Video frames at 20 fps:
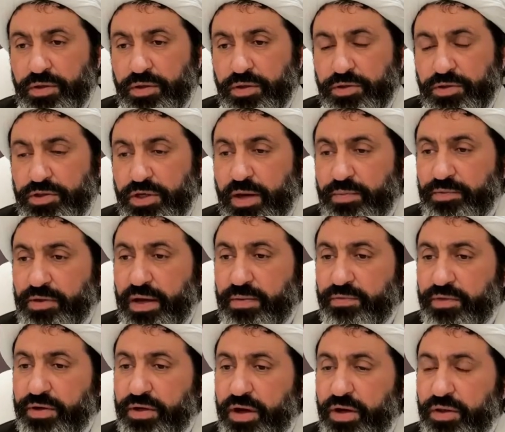
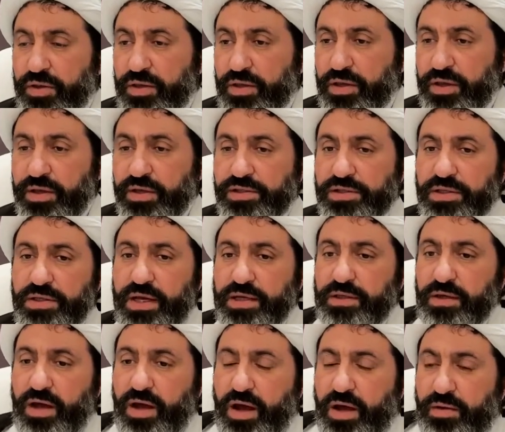Sometimes there are things
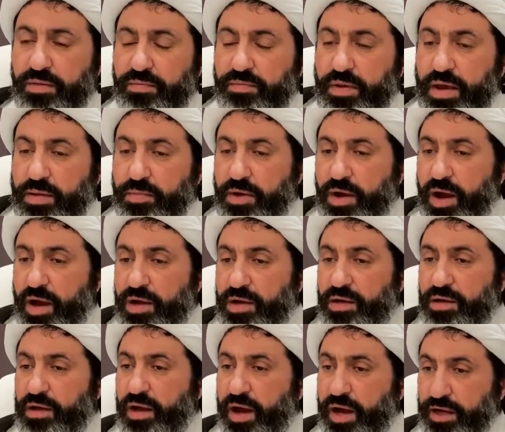that maybe I
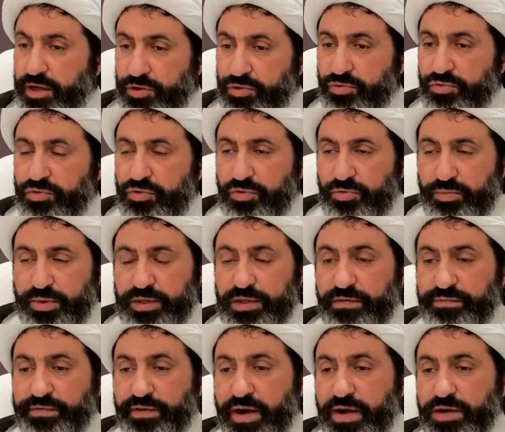like to know, but
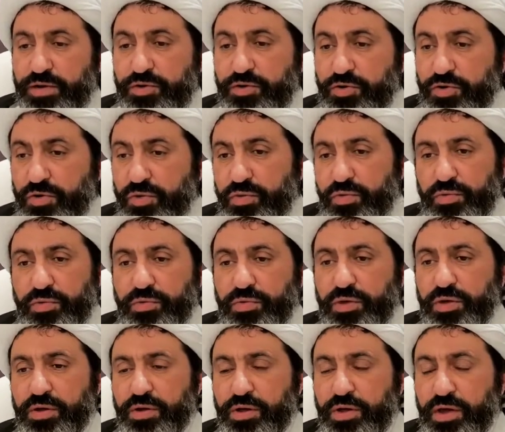if I know,
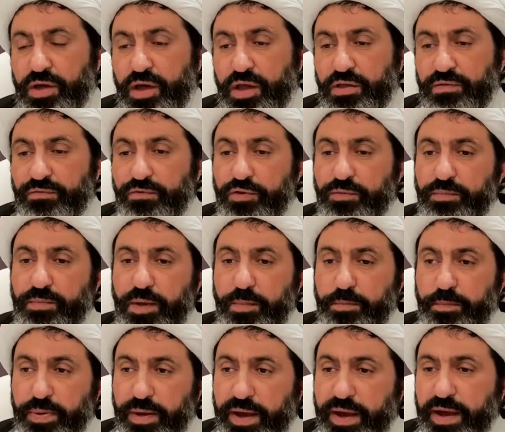it would be
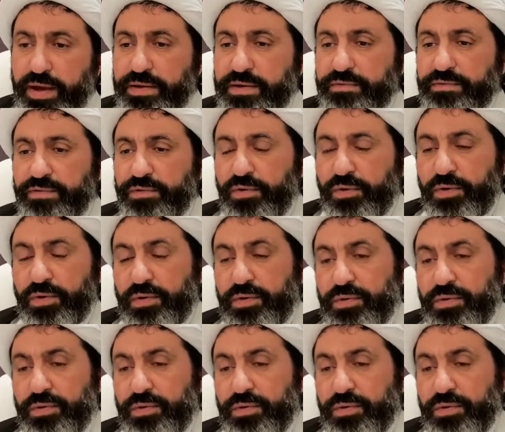painful.